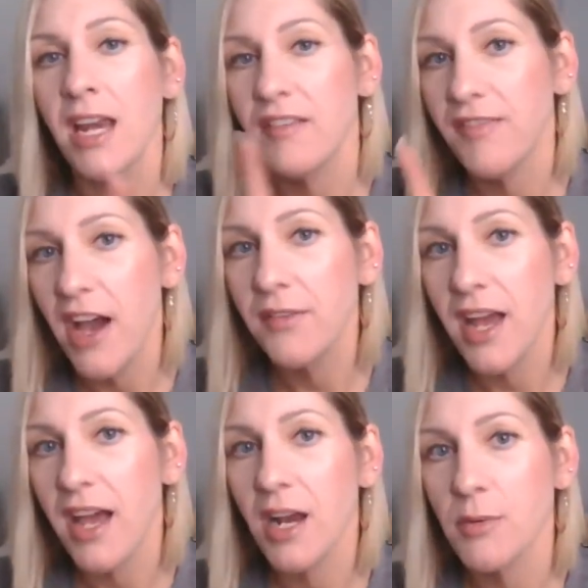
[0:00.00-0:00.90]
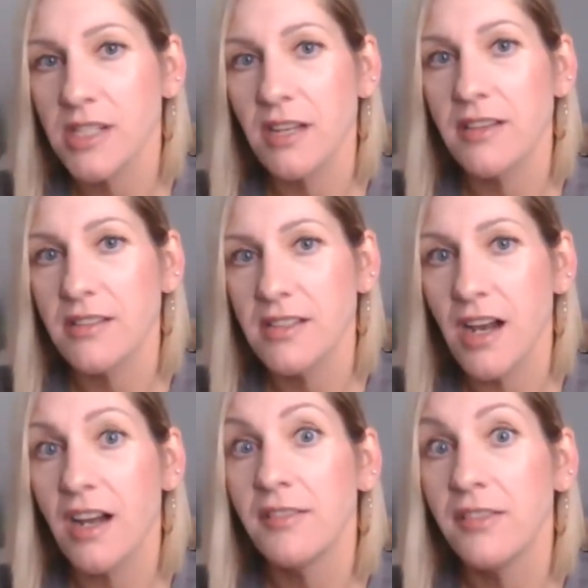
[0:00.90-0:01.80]
he found out I was on this
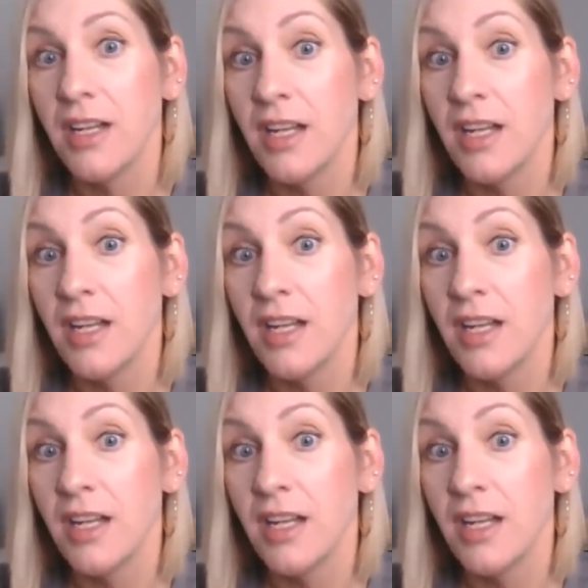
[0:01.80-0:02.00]
stuff,